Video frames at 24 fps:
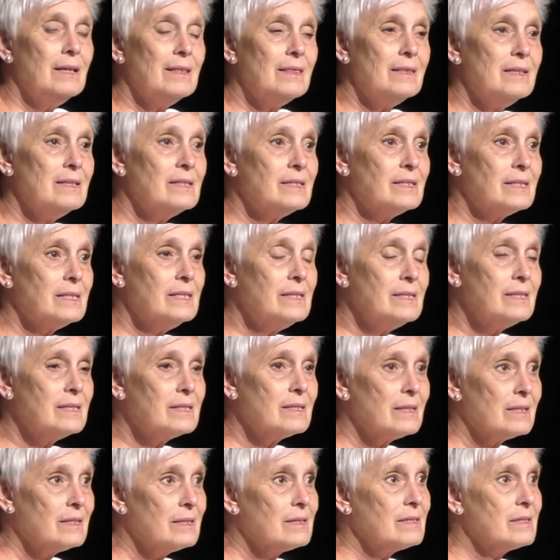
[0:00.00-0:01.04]
This
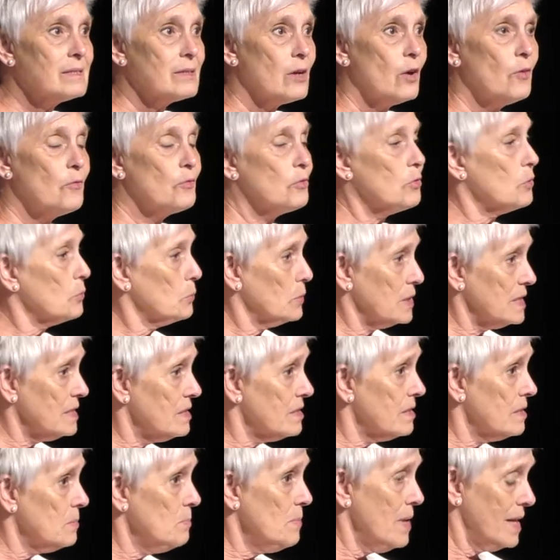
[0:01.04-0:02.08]
consists of three
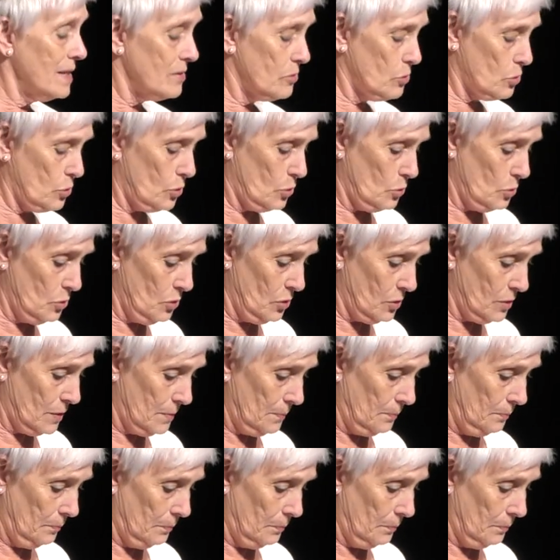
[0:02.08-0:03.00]
semesters